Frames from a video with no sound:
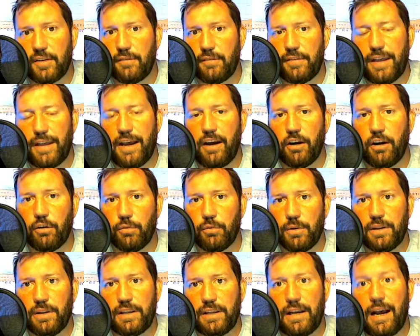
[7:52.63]
of that are
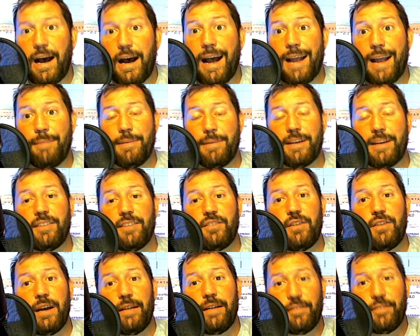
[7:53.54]
really high because
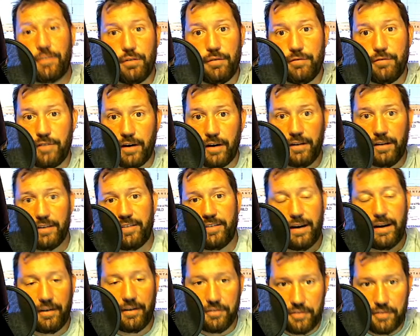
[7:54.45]
you have two
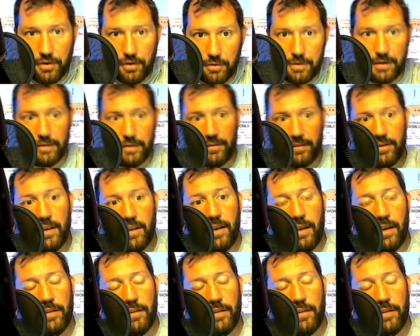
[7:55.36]
volatile tokens.